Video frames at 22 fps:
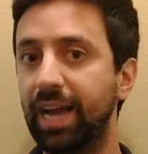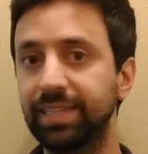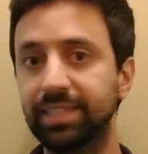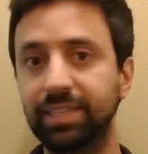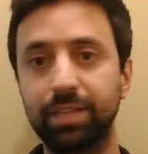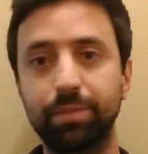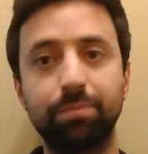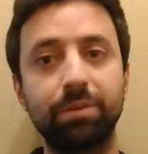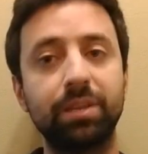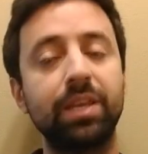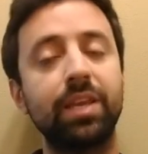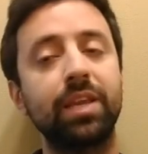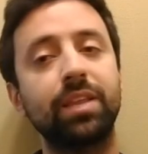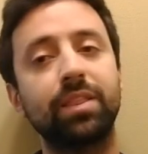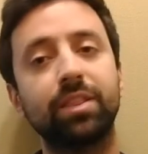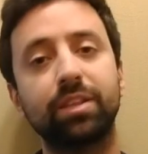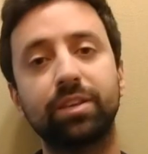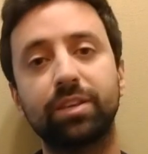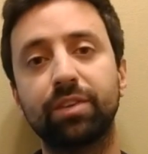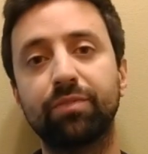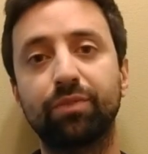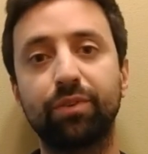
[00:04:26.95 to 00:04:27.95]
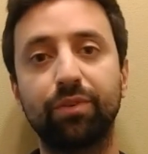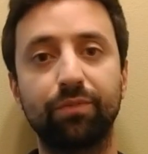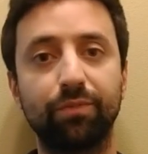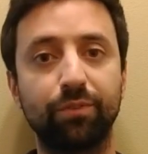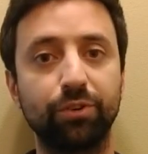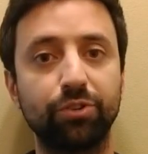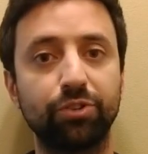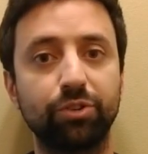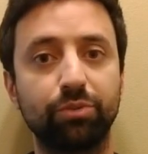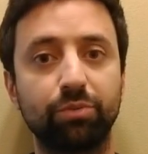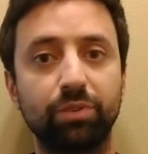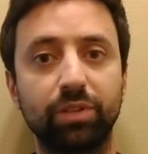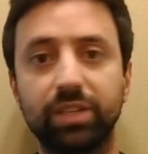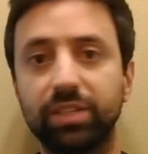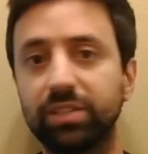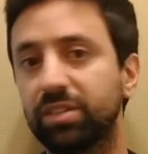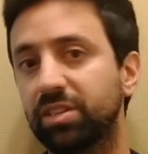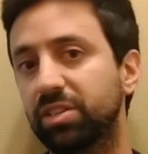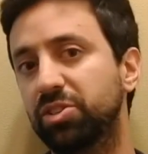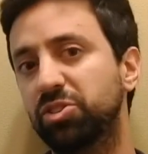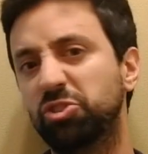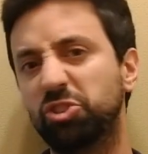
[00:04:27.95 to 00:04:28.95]
ITP and the different version
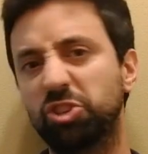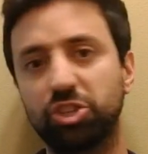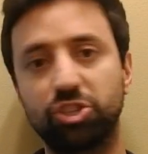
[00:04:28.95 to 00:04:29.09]
releases,